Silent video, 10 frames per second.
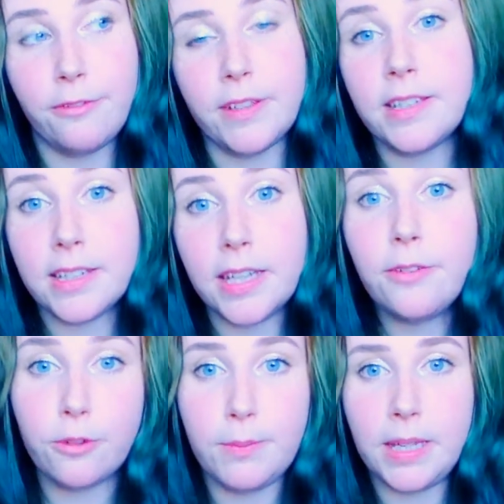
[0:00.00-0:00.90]
physically.
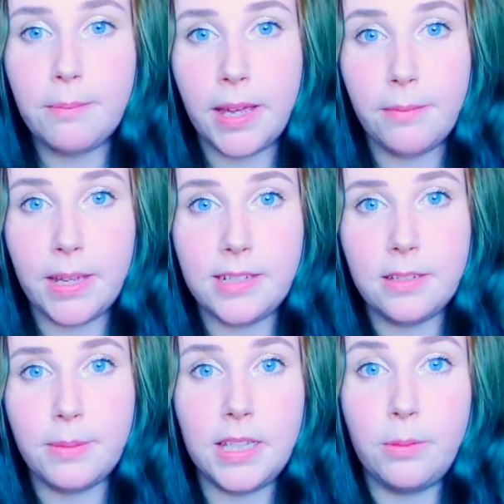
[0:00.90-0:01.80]
For me, my, my
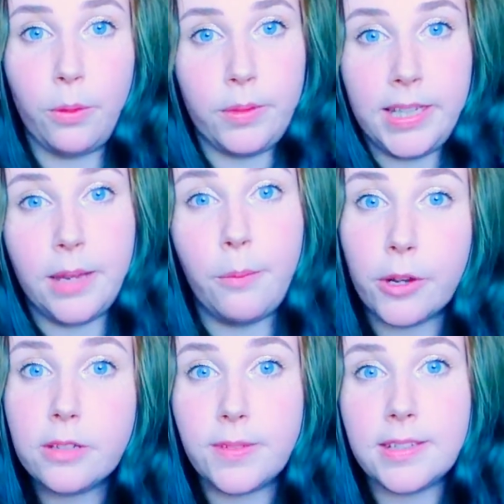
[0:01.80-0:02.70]
disability will only get
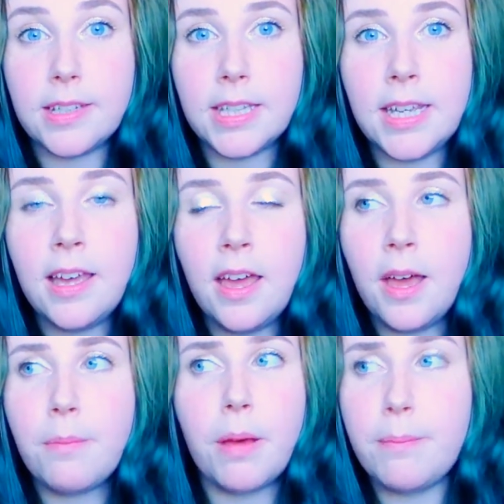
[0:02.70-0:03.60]
worse physically,
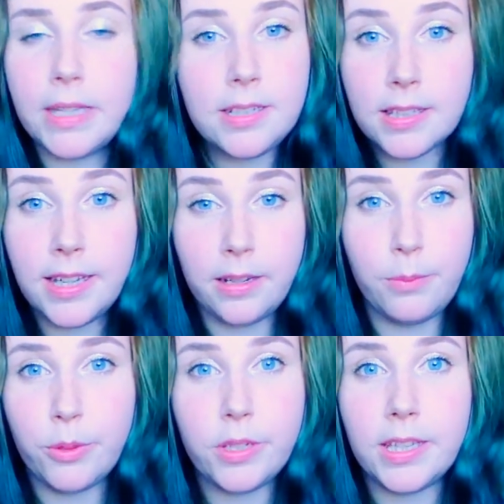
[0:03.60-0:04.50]
but mentally and
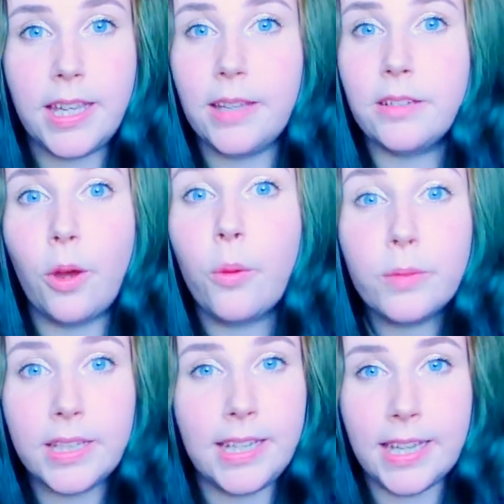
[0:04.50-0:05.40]
emotionally it
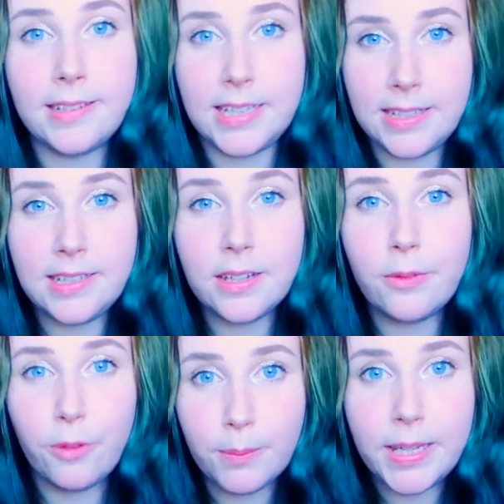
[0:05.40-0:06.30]
only gets easier
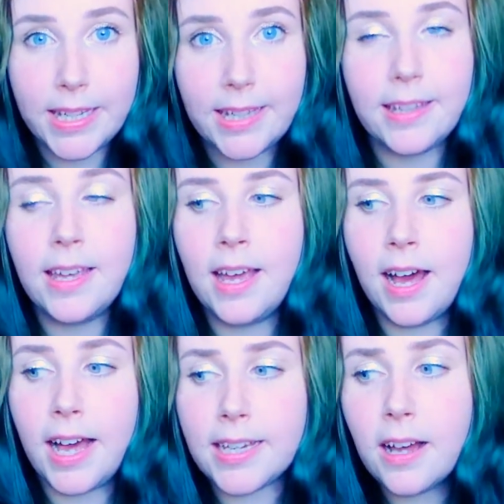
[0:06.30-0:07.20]
from here.
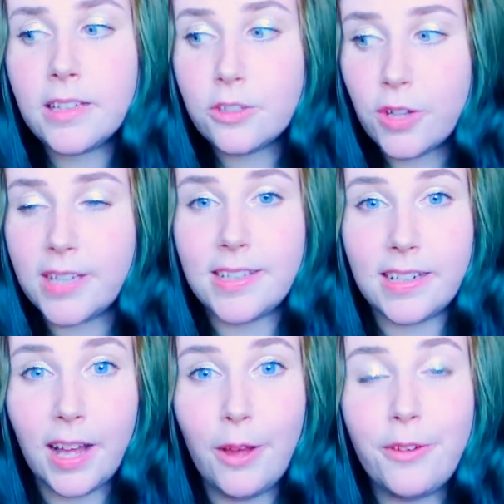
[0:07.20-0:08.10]
I can't stress
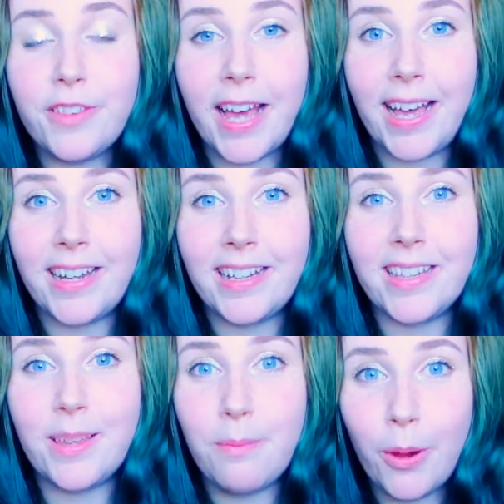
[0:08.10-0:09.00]
enough that
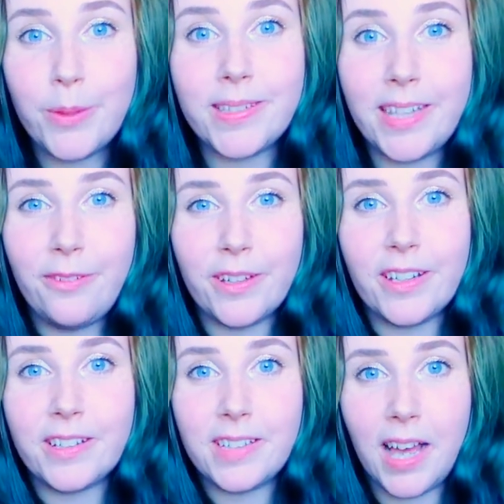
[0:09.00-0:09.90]
the most
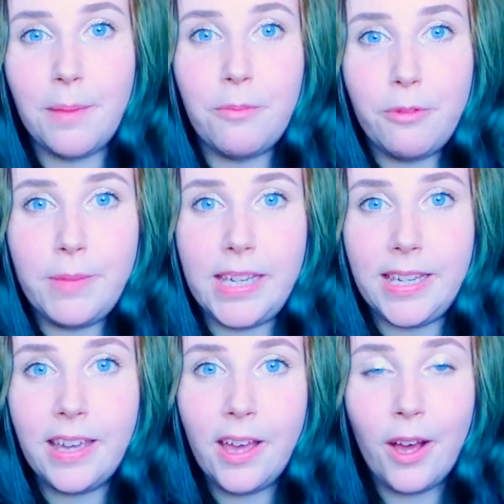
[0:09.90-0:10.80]
difficult time for
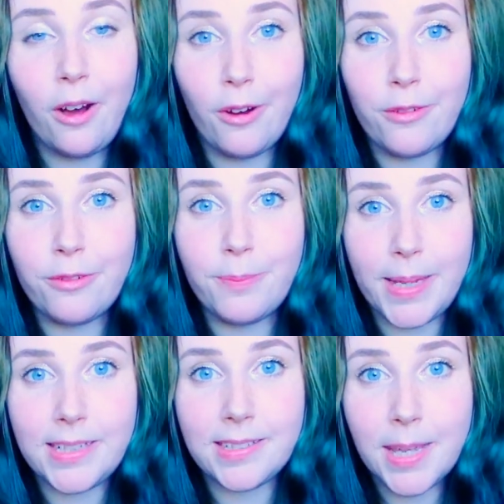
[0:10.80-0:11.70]
me of
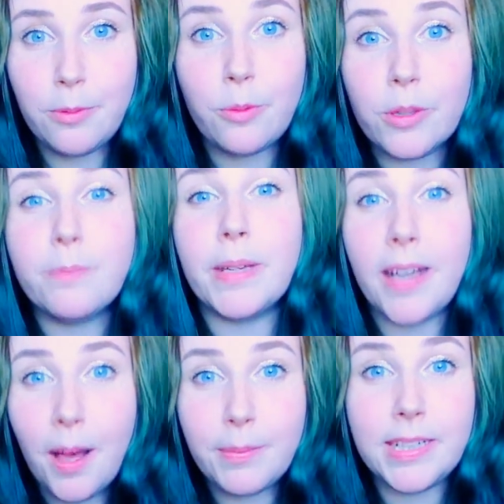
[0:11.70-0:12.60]
being disabled was
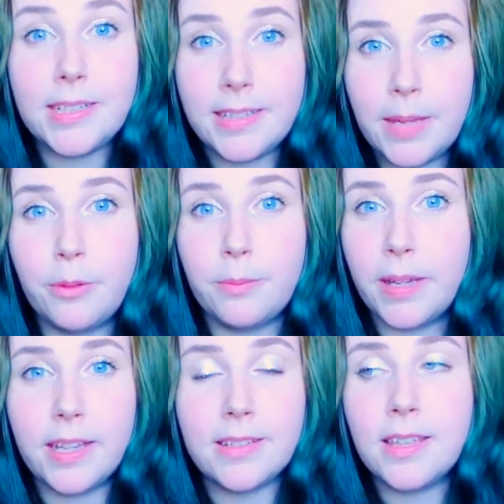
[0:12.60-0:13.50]
becoming disabled,
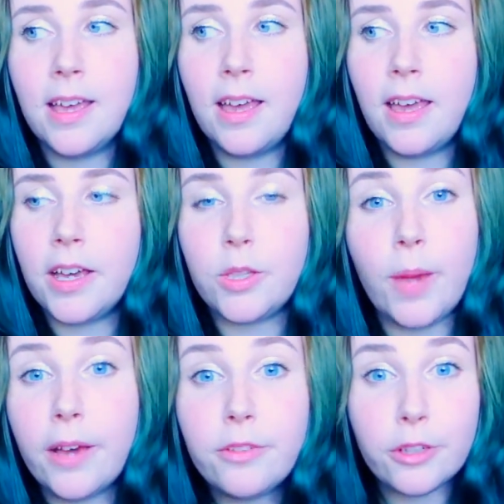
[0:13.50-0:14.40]
because you
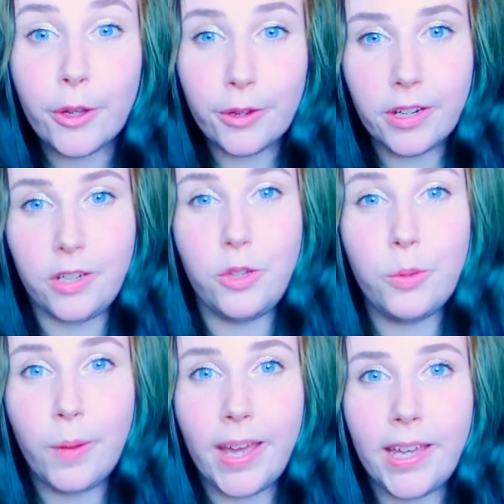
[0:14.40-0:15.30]
have to learn a
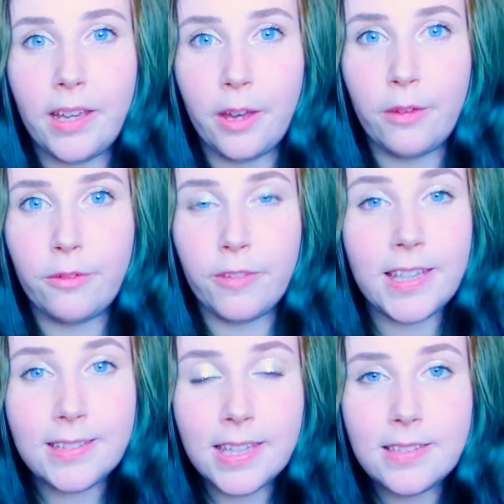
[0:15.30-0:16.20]
new way of
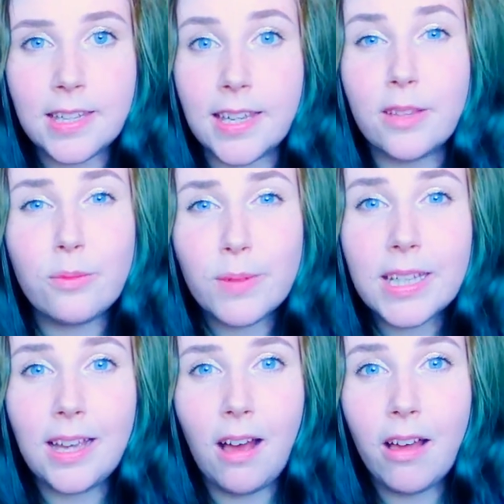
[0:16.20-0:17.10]
existing. It's
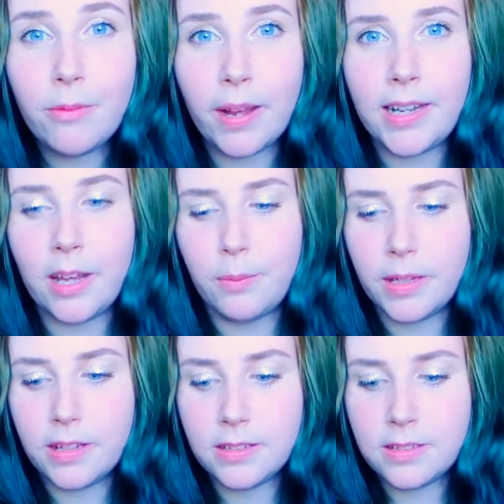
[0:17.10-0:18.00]
really hard right now
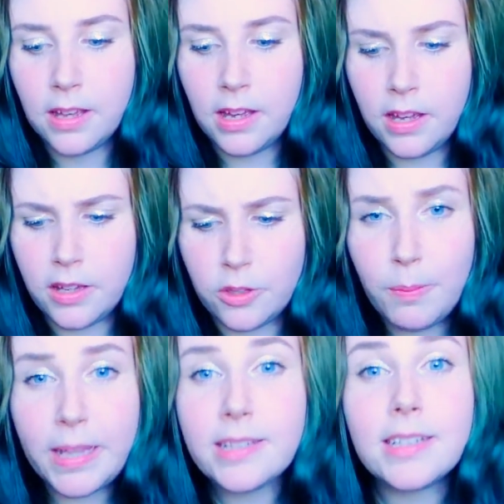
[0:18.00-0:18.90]
because you're
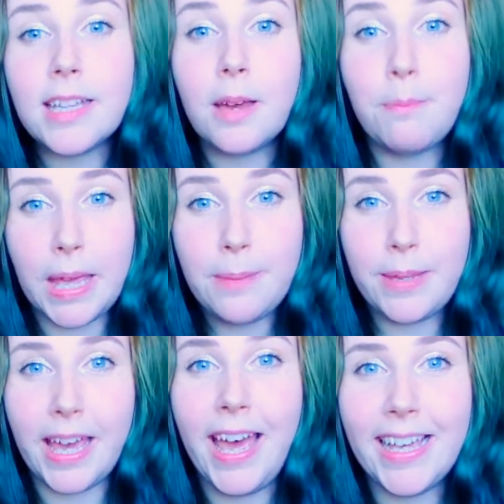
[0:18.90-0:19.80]
basically a
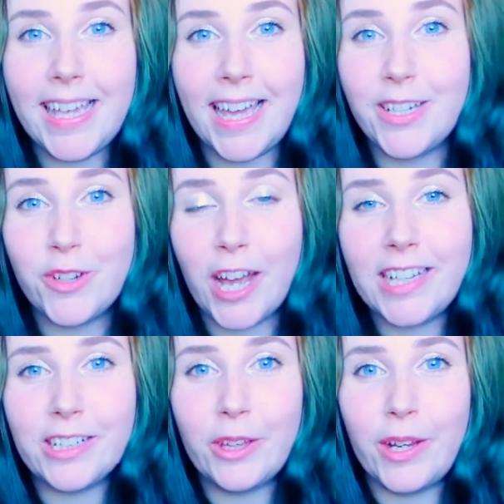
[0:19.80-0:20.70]
baby again,
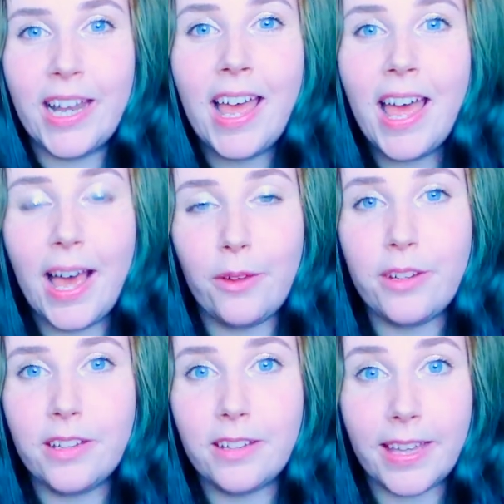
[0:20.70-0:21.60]
trying to learn how
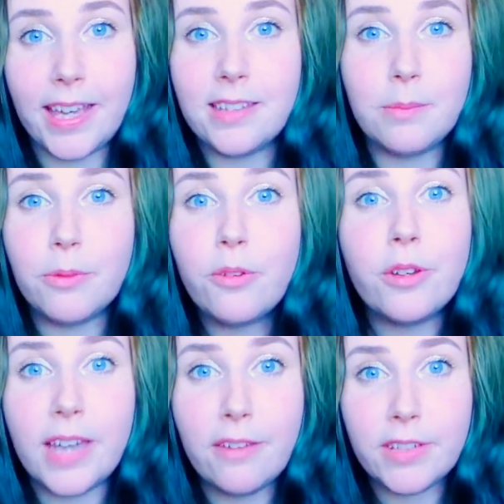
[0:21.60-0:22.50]
to, like I said
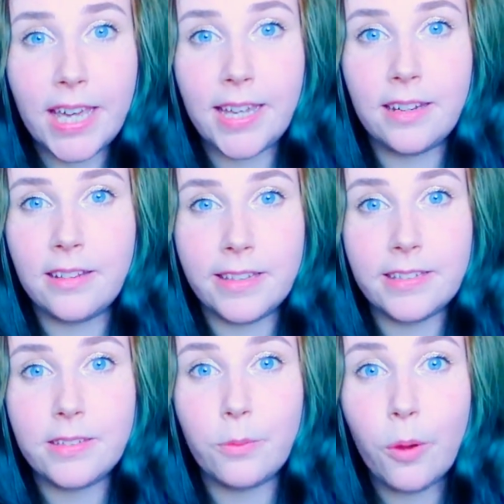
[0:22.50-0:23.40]
before, navigate
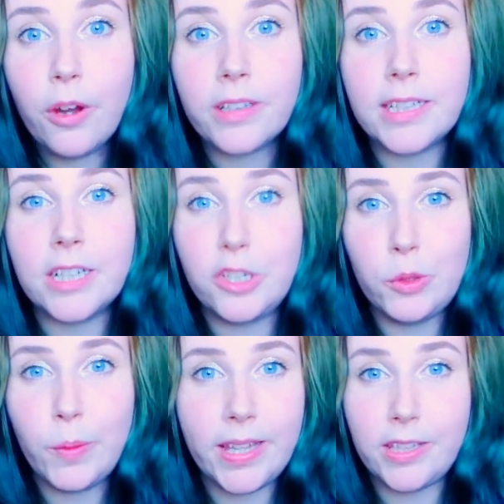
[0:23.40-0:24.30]
this world in a
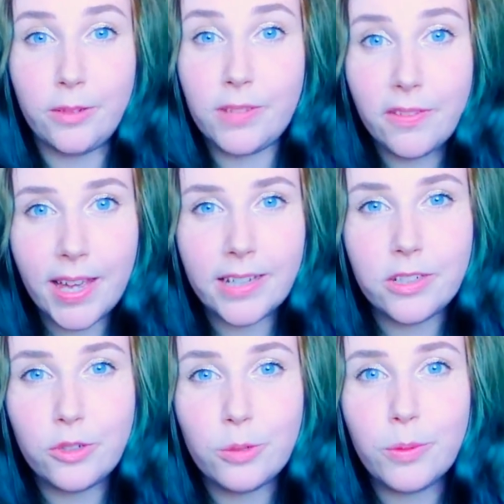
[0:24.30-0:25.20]
new way that you've never had
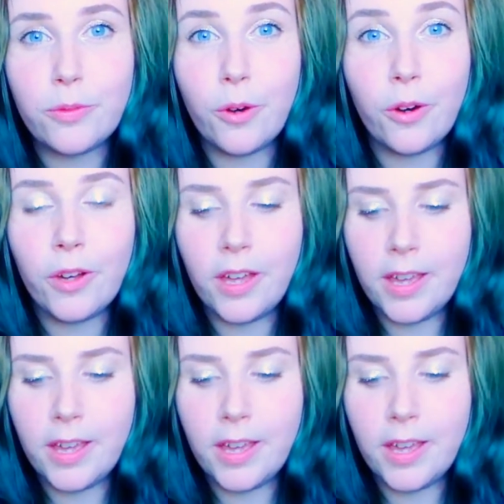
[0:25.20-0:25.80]
to do before.